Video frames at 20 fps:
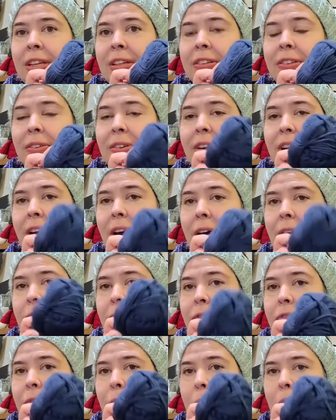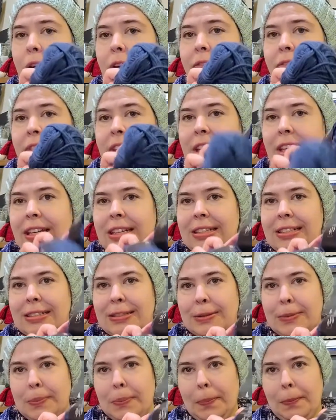So I got 4 of
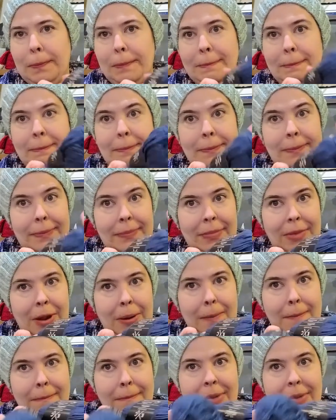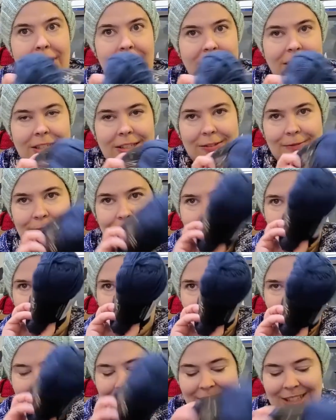these, but,
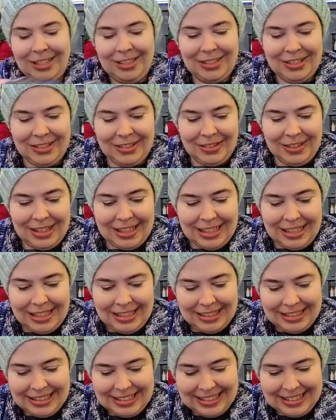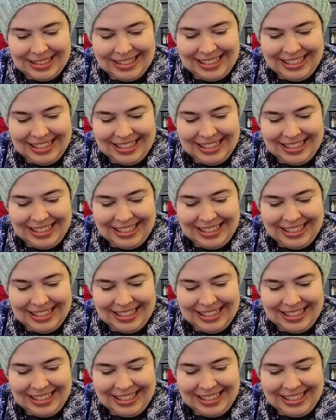so this,